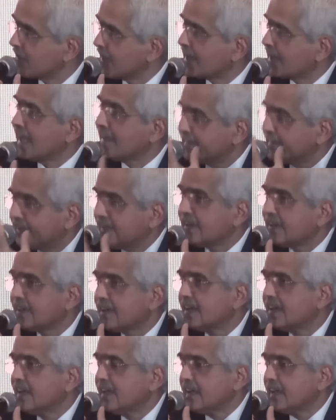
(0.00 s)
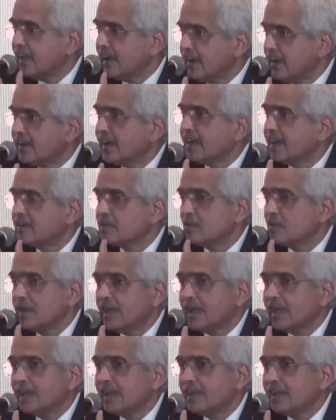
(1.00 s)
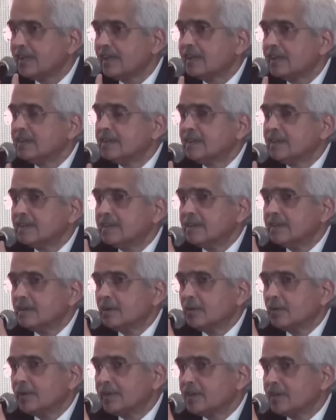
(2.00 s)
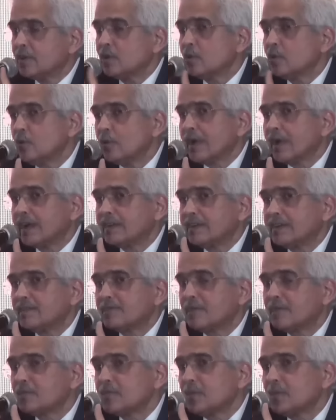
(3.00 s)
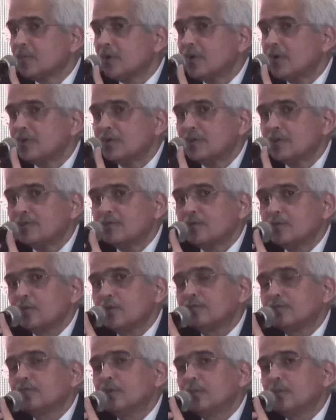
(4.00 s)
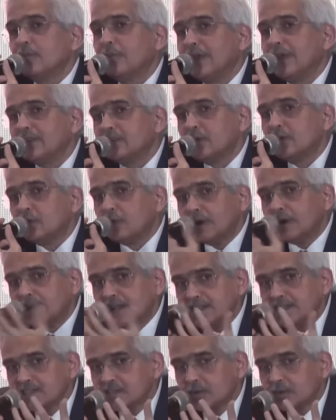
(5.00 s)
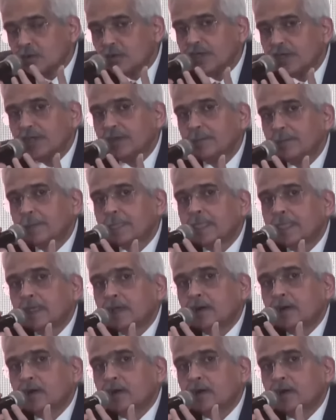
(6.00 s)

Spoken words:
And I think India today, whether you look at it from the point of view of the way the world is growing,